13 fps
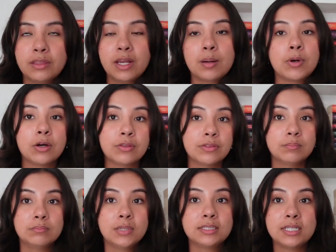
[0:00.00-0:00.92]
They are both
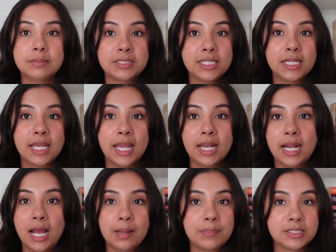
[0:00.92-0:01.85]
attempting to gain a
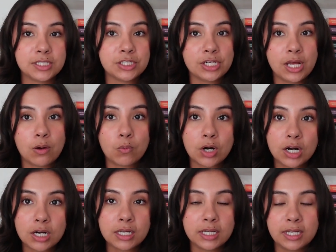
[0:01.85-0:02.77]
high position at
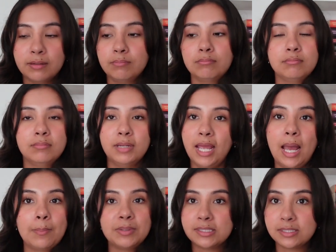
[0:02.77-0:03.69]
work and it
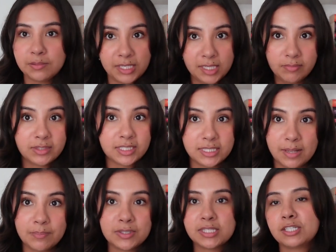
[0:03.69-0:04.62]
happens to be the
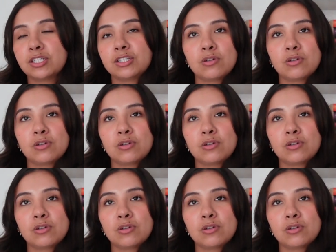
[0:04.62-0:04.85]
same position.